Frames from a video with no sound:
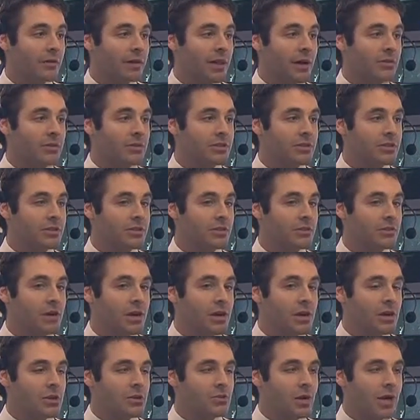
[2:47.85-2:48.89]
and that was to
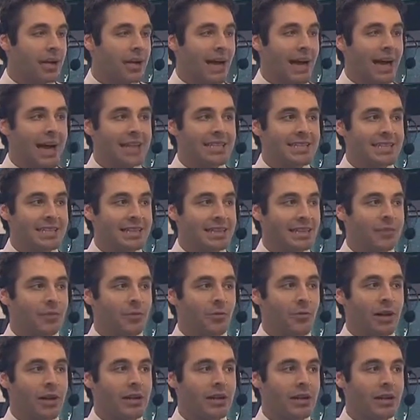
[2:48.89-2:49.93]
try and isolate
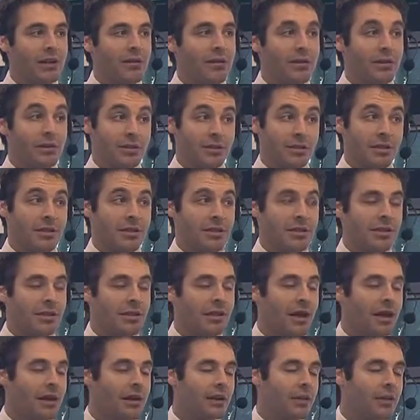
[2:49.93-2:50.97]
the radiator because the leak had
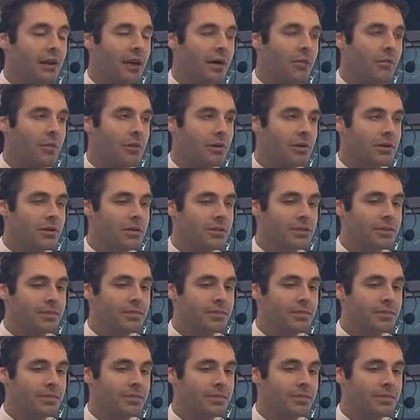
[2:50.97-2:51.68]
gotten a lot worse.